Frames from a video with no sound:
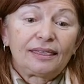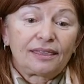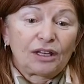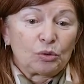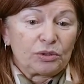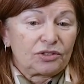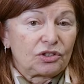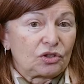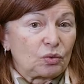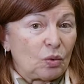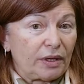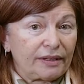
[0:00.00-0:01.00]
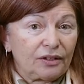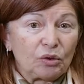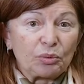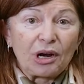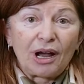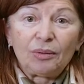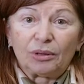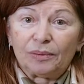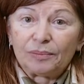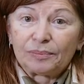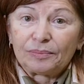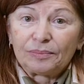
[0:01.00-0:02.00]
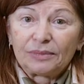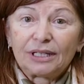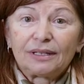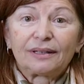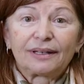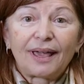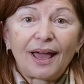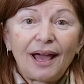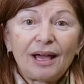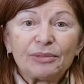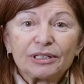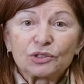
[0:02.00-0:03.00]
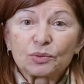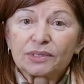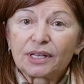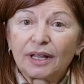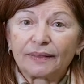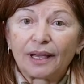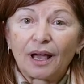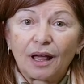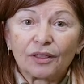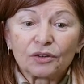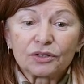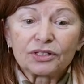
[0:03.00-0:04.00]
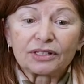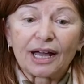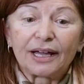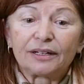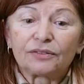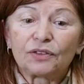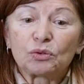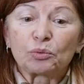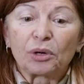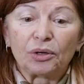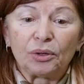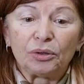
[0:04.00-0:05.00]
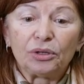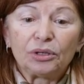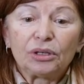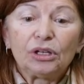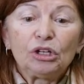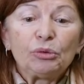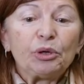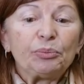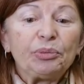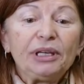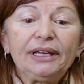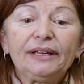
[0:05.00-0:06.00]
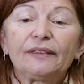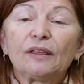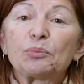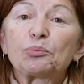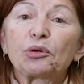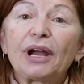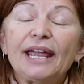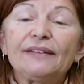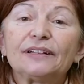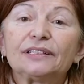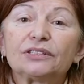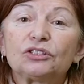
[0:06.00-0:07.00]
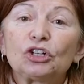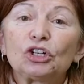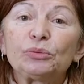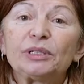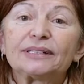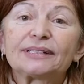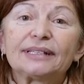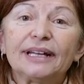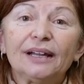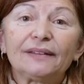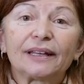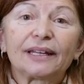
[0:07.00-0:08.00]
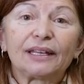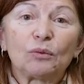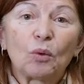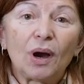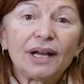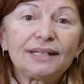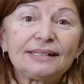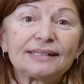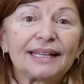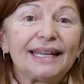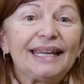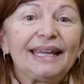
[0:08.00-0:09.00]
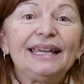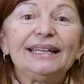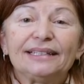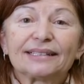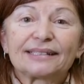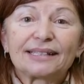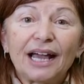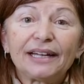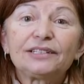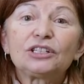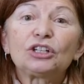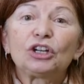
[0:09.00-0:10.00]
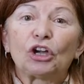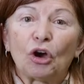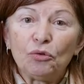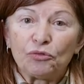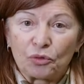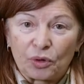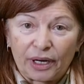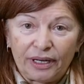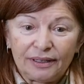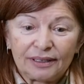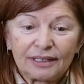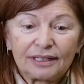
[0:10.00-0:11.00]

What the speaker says: There was just one little problem. The cabbage was on the other side of the road, but being the brave and determined snail that he was, he decided to go for it.